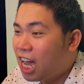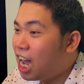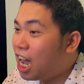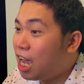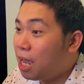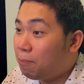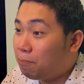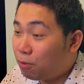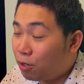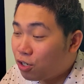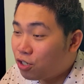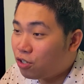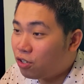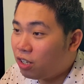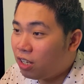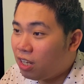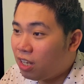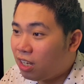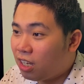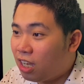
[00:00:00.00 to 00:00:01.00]
I
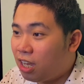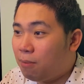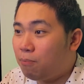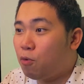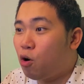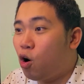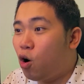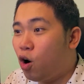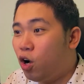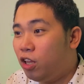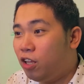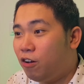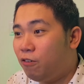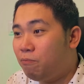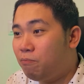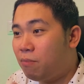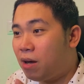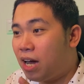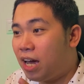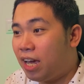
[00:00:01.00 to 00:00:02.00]
personally keep all
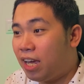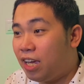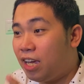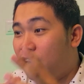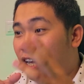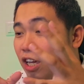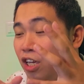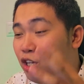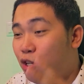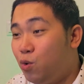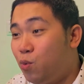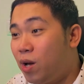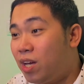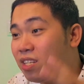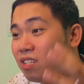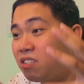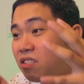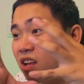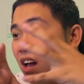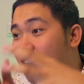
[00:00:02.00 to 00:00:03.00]
of my
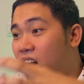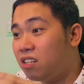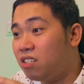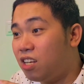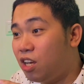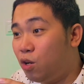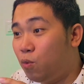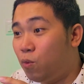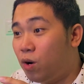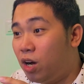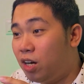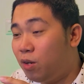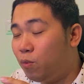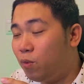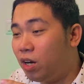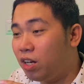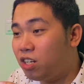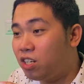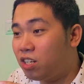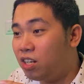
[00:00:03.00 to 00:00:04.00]
US stocks in one
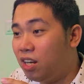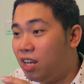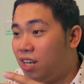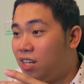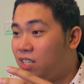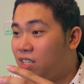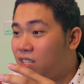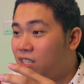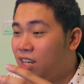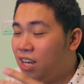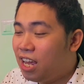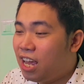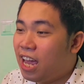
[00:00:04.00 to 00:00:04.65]
watch list